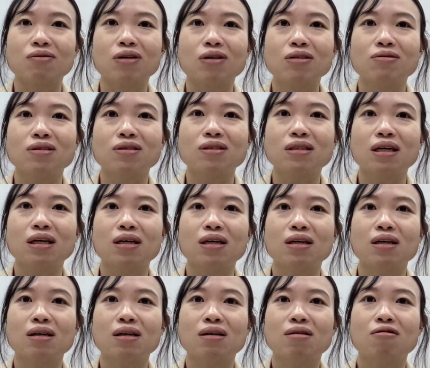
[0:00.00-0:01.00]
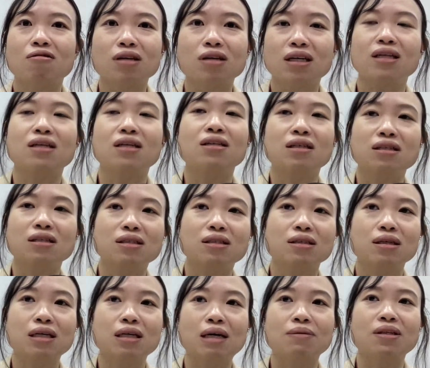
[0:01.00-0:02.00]
We want to say, okay,
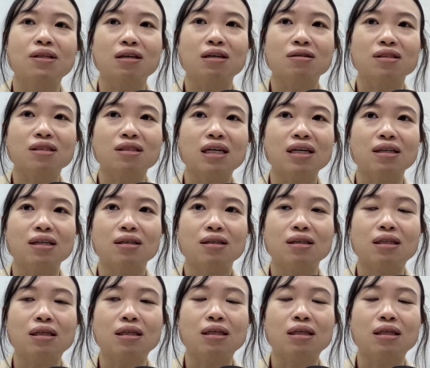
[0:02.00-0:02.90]
this carbon dioxide,